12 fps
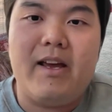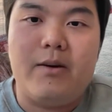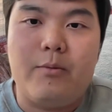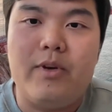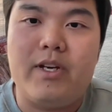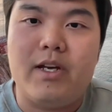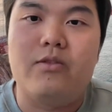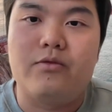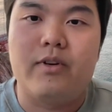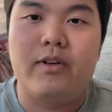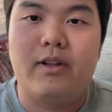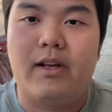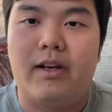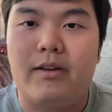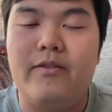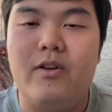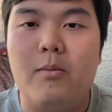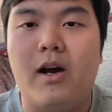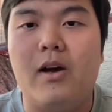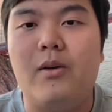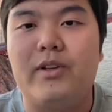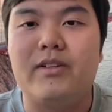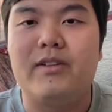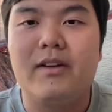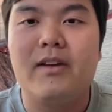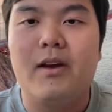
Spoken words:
hey, we can treat like field bindweeds